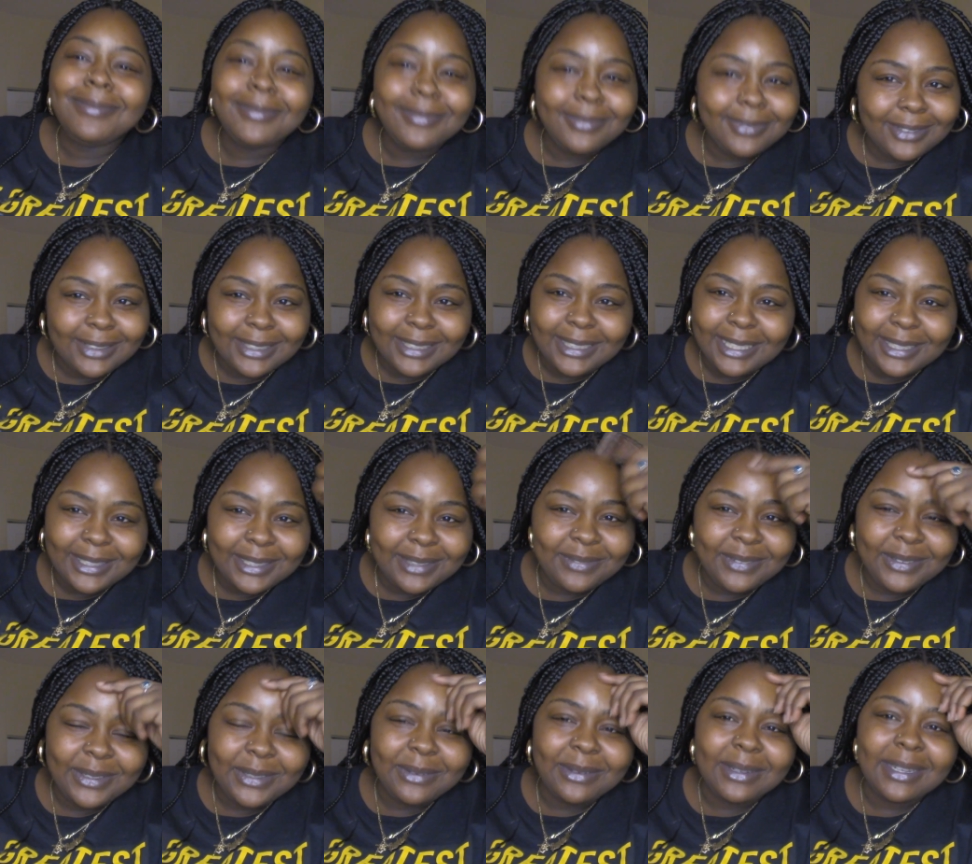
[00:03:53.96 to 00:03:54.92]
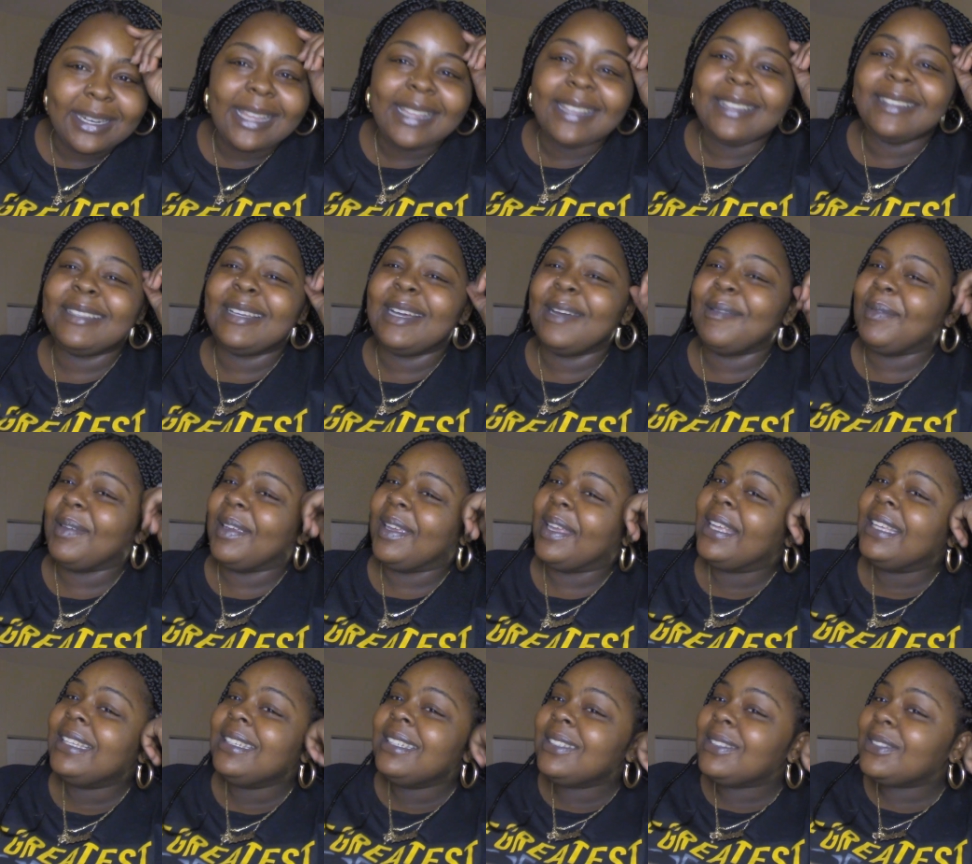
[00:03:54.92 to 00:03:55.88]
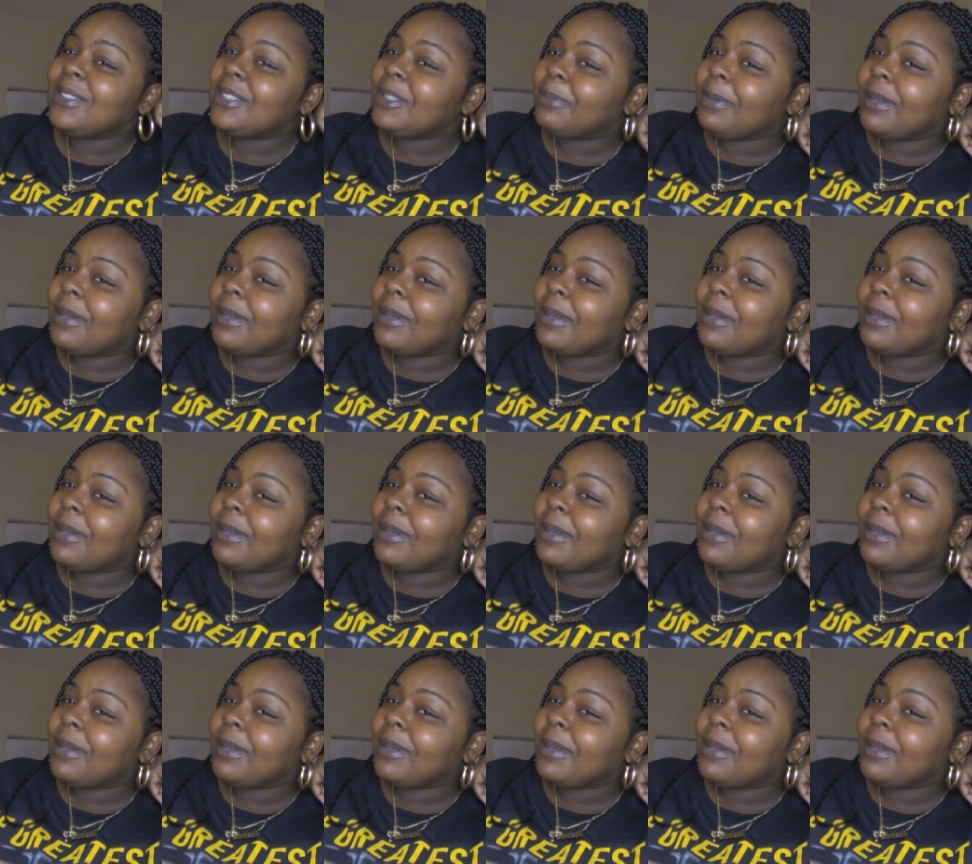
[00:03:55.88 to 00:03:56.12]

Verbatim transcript: for another video that is coming. So